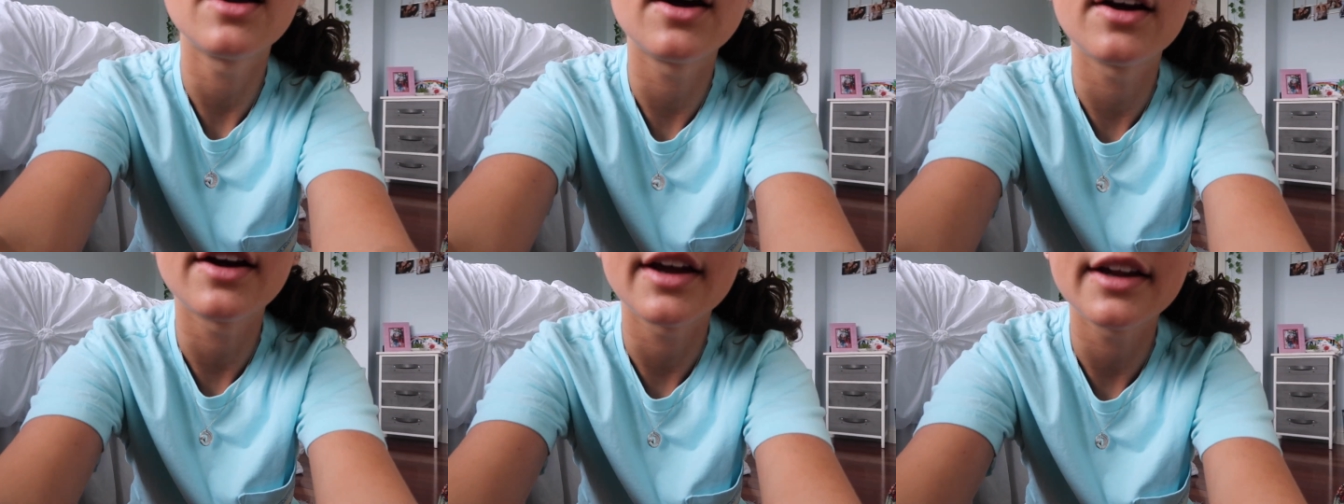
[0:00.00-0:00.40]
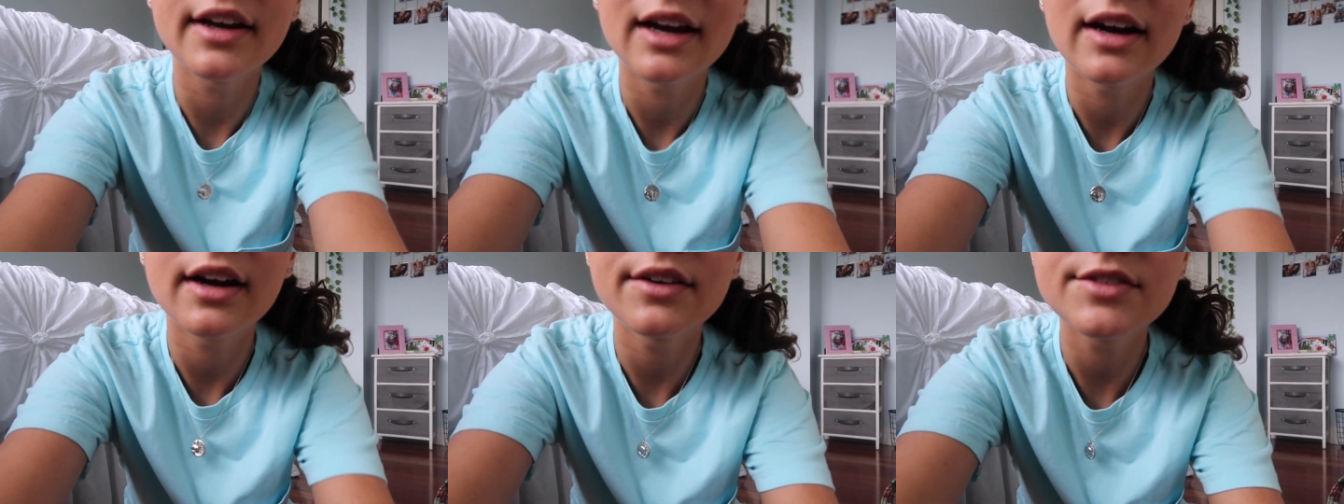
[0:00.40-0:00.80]
All right,
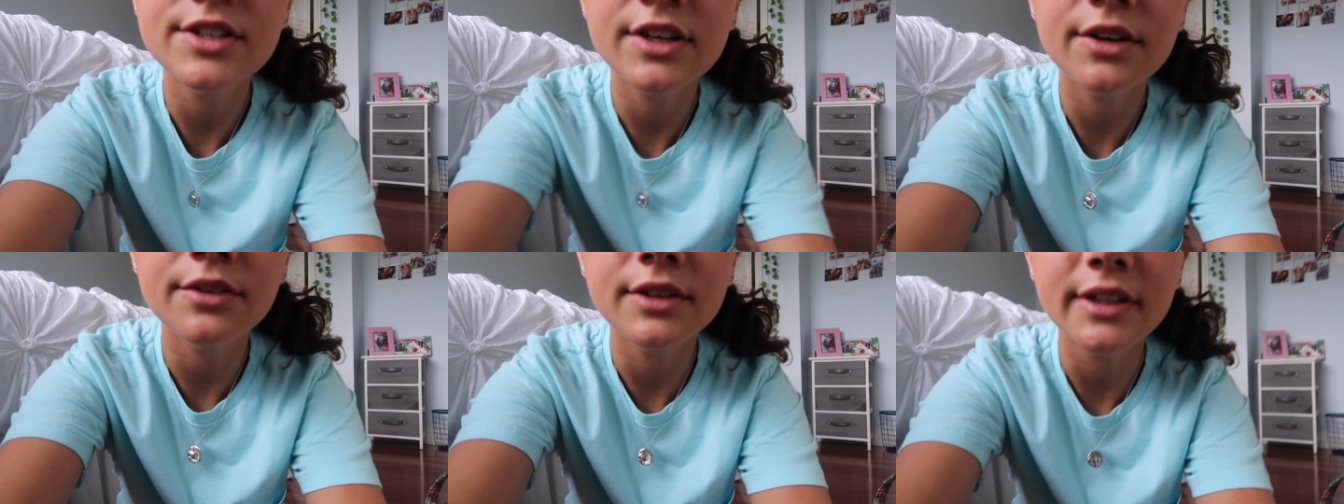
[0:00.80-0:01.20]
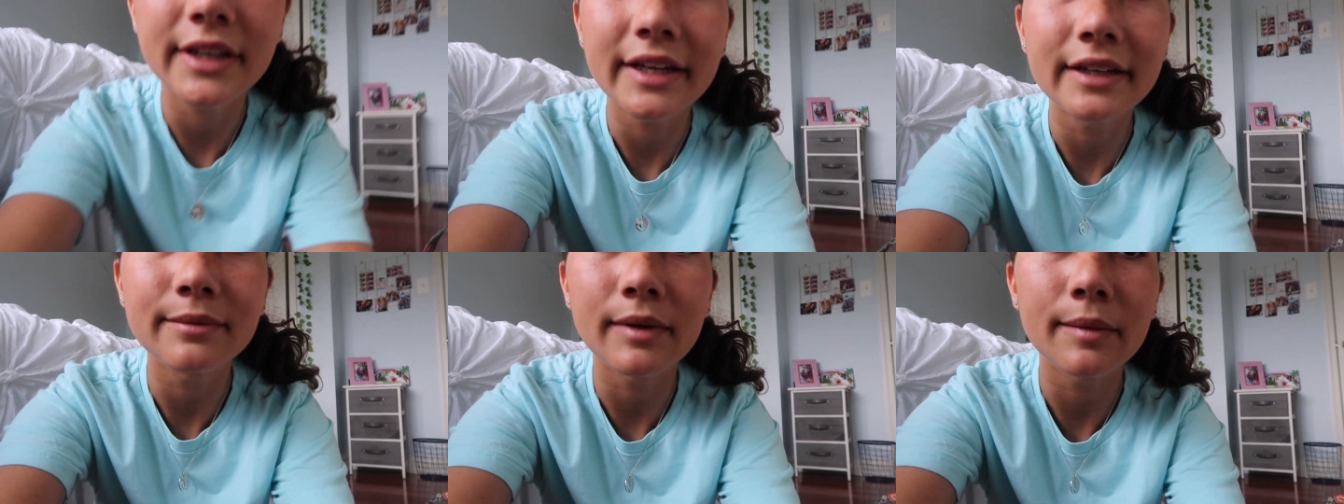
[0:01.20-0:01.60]
now I have to go
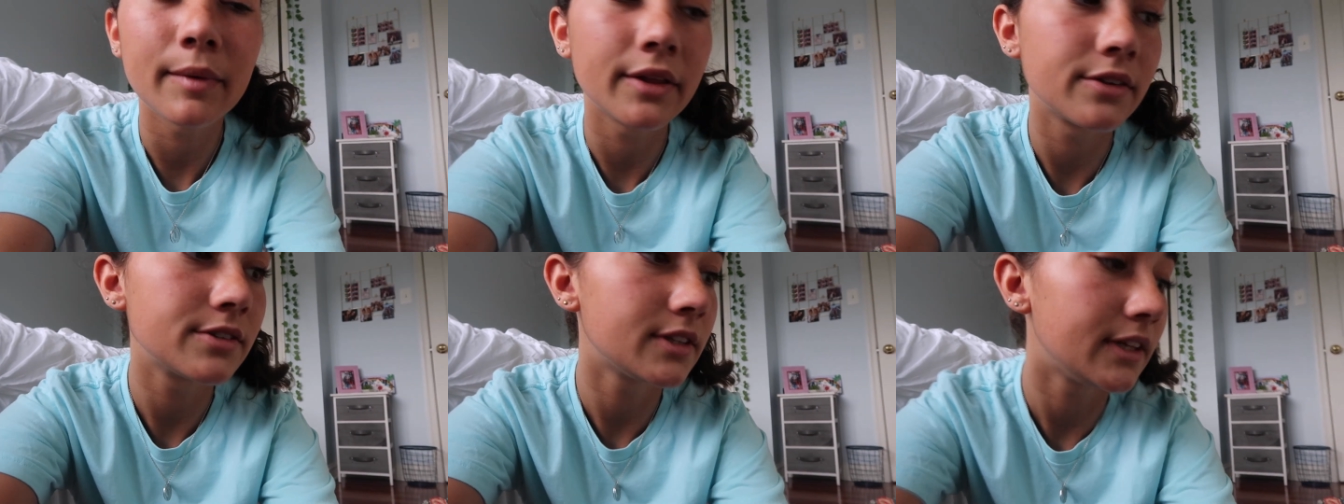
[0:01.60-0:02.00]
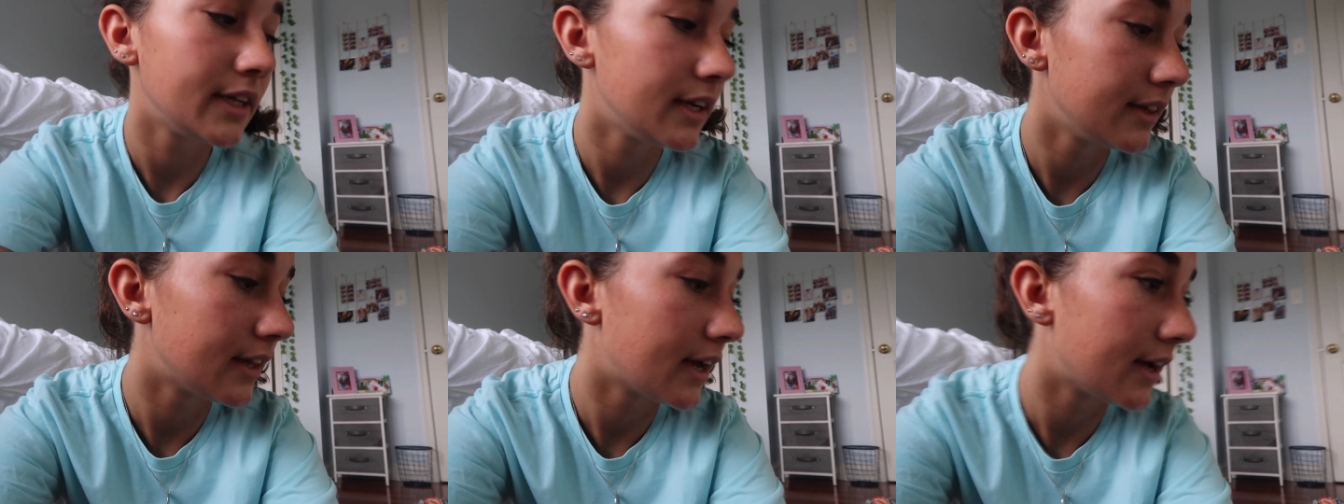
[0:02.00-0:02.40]
clean. My brother's
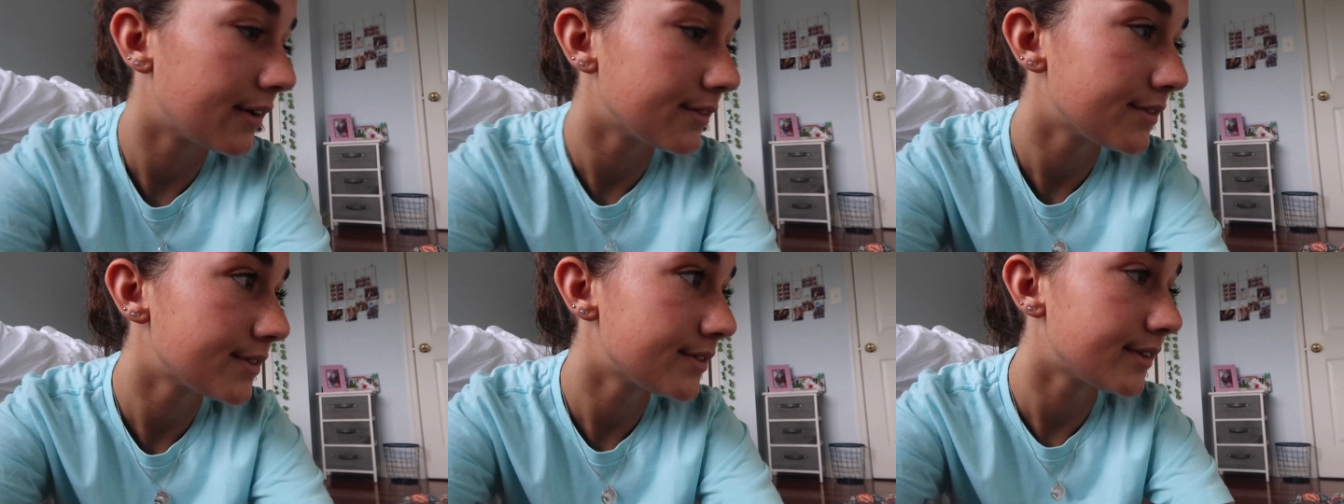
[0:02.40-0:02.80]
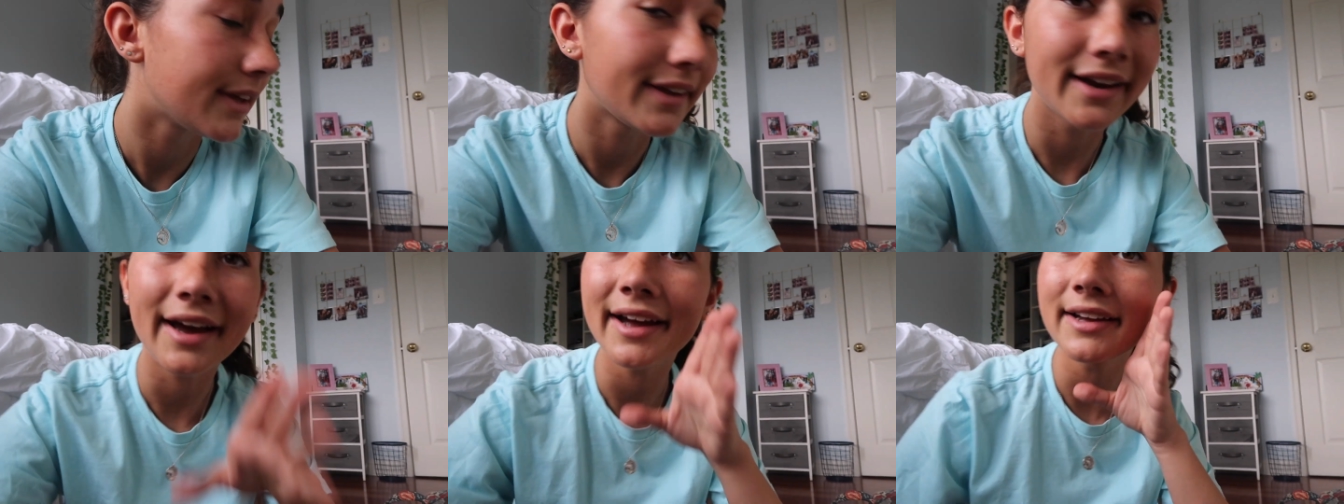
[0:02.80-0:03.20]
cleaning the house,
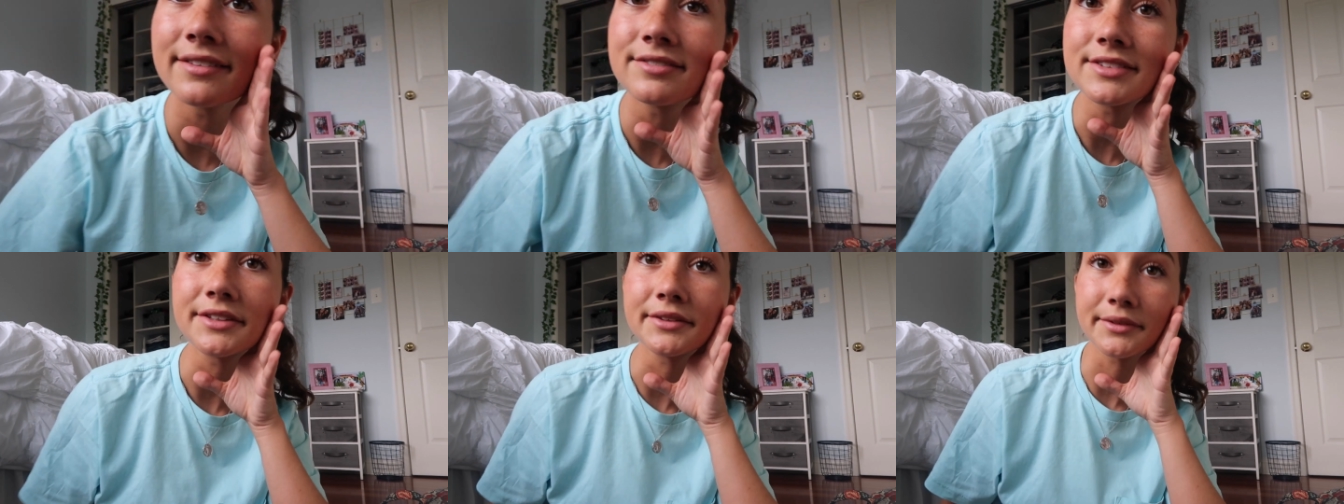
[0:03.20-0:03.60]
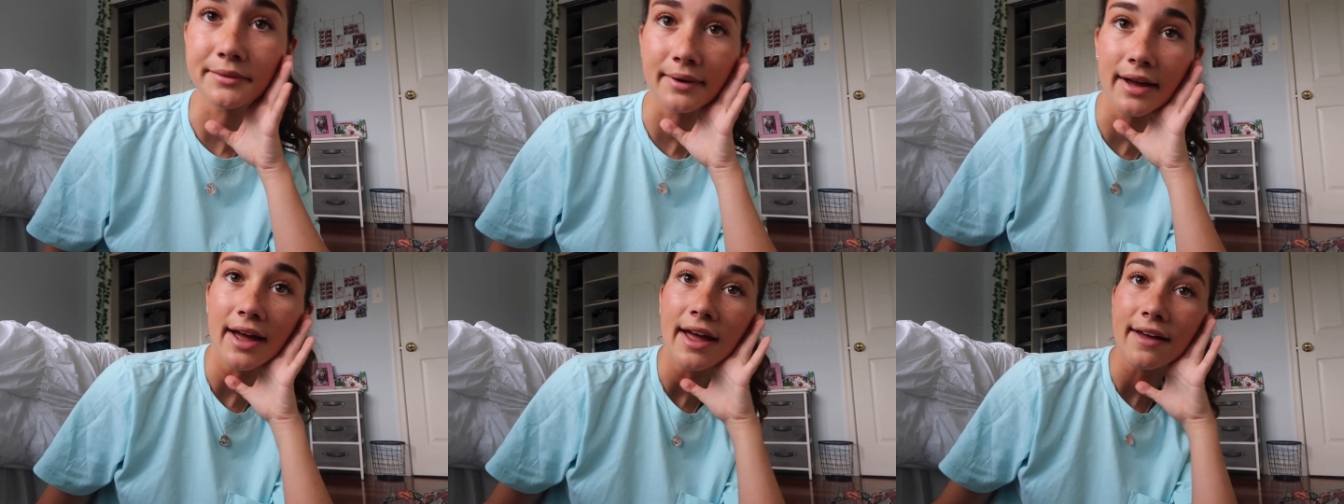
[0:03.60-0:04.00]
and I have to